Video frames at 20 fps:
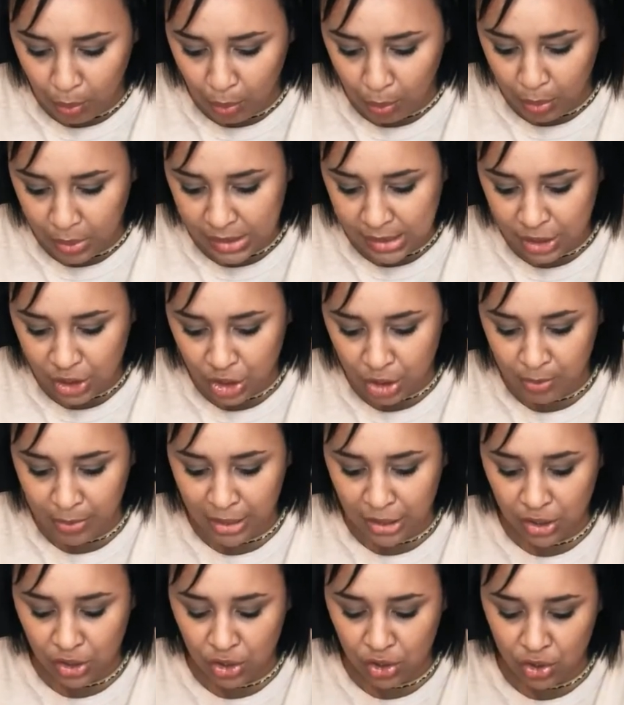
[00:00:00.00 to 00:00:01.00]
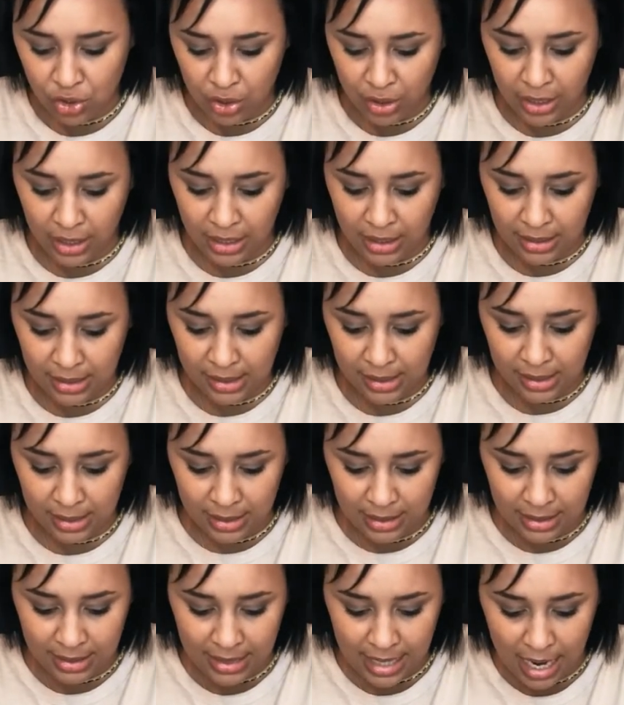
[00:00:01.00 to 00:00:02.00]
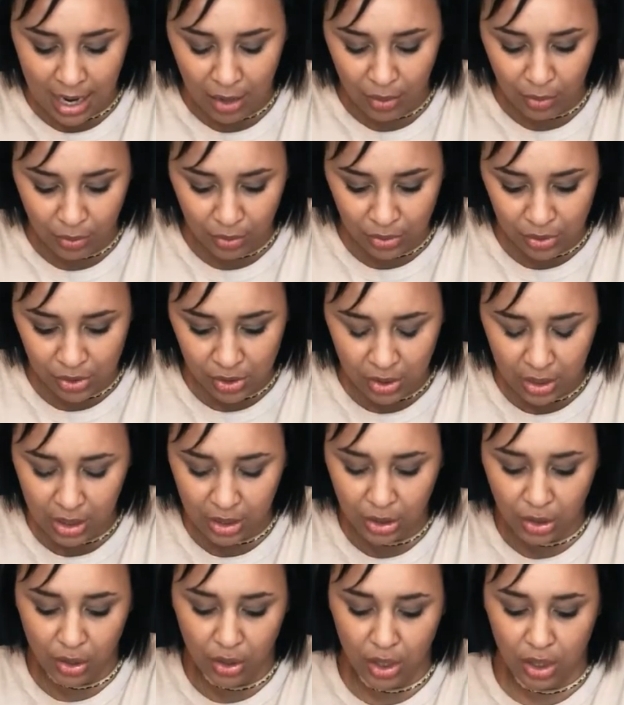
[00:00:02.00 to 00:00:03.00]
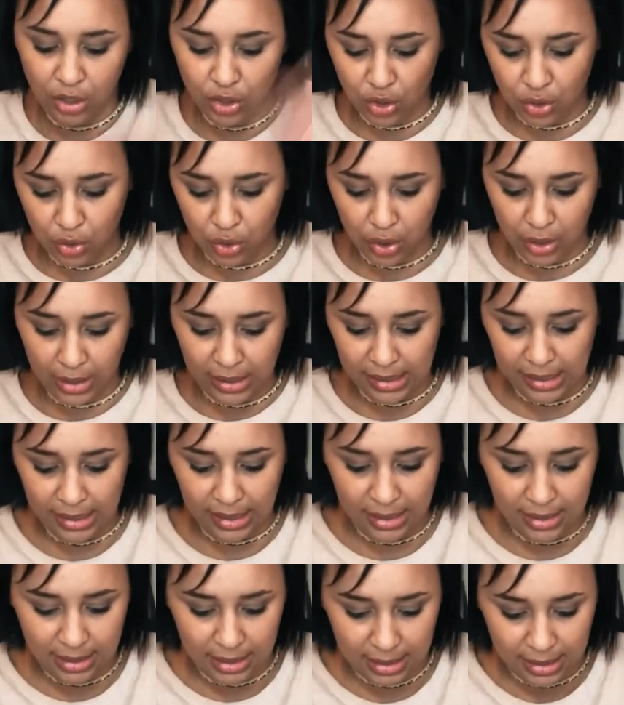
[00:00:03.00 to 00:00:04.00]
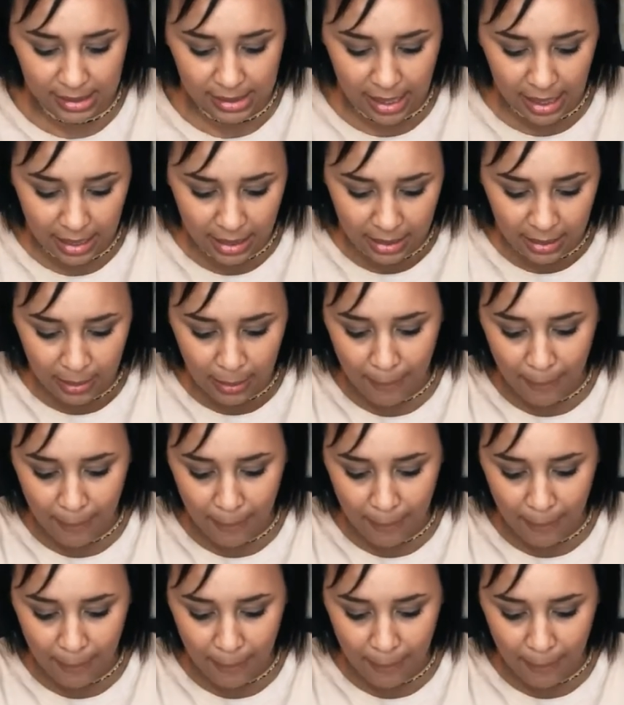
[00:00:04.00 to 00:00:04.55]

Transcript: position my strings down so that they're not too crazy to the side.